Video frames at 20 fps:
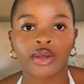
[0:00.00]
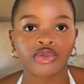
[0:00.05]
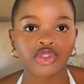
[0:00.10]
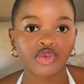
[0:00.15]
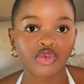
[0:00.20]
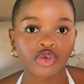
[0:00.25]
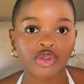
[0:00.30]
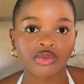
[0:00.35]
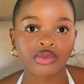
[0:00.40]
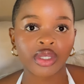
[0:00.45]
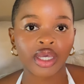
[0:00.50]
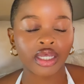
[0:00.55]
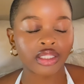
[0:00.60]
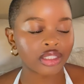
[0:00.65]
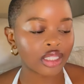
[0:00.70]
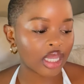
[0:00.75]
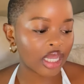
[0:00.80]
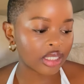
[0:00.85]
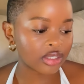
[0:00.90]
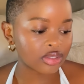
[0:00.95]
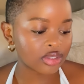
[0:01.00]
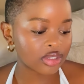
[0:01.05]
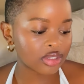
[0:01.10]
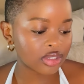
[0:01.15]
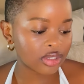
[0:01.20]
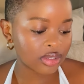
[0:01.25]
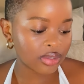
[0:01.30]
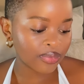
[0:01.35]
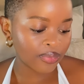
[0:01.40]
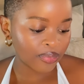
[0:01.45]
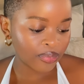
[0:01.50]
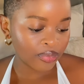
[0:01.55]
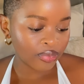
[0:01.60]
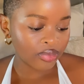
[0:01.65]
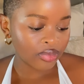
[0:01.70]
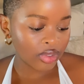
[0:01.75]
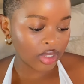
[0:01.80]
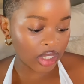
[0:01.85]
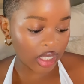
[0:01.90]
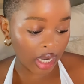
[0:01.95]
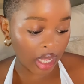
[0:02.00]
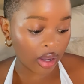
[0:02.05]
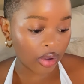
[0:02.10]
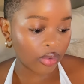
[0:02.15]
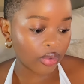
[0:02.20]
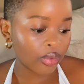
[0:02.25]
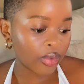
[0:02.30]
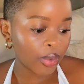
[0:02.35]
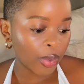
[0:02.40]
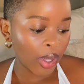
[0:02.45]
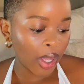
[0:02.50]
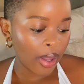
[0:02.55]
was supposed to be at the house now.